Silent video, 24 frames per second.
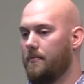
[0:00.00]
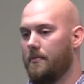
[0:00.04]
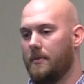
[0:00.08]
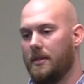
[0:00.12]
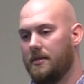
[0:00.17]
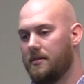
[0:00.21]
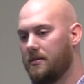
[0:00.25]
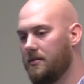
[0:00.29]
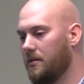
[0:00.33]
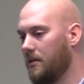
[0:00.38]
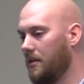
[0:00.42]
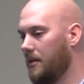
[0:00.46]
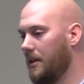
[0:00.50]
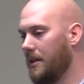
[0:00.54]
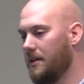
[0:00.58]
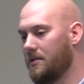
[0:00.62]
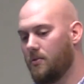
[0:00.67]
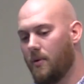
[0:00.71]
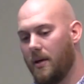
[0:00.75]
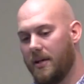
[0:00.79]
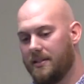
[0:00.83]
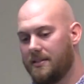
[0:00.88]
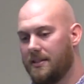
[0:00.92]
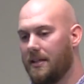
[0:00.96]

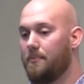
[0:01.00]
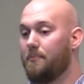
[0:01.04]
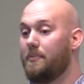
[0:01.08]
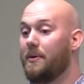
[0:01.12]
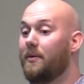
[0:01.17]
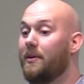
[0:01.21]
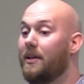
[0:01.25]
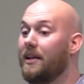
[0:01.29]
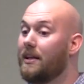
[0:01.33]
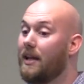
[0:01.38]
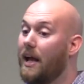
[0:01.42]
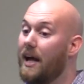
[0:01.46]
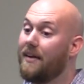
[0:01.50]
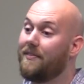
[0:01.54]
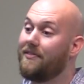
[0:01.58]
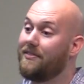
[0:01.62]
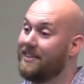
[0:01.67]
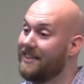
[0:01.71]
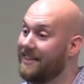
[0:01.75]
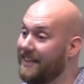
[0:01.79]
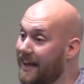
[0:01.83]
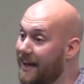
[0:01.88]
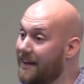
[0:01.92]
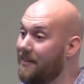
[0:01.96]
That's why he said building
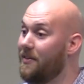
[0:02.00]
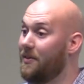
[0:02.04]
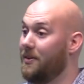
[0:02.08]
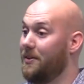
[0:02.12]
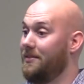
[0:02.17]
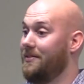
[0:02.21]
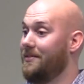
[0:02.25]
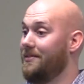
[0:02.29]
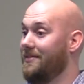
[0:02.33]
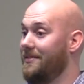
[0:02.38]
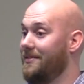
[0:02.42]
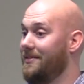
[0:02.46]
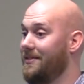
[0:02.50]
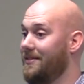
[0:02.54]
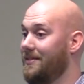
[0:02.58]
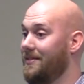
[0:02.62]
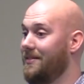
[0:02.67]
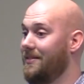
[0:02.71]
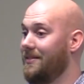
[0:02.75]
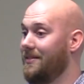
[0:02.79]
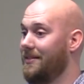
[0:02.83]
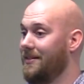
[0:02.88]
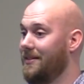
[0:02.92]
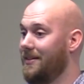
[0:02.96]
life together.
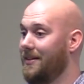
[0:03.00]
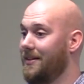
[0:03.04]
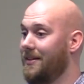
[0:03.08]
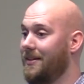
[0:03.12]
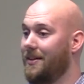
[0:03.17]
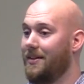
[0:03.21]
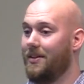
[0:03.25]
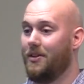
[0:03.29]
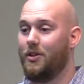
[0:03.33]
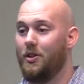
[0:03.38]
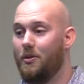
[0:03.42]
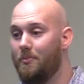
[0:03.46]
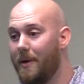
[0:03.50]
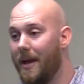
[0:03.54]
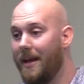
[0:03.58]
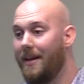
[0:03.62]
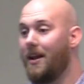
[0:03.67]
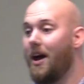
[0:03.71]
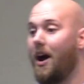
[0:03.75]
You may